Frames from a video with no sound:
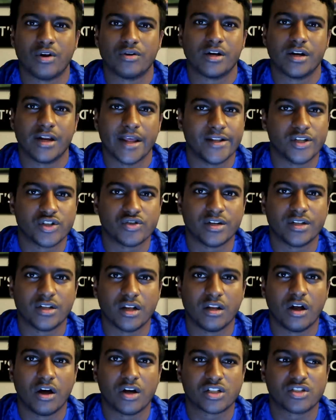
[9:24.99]
on an injury
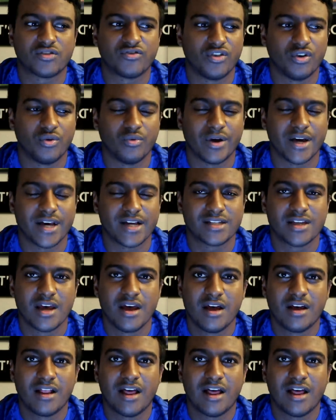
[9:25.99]
the last few weeks?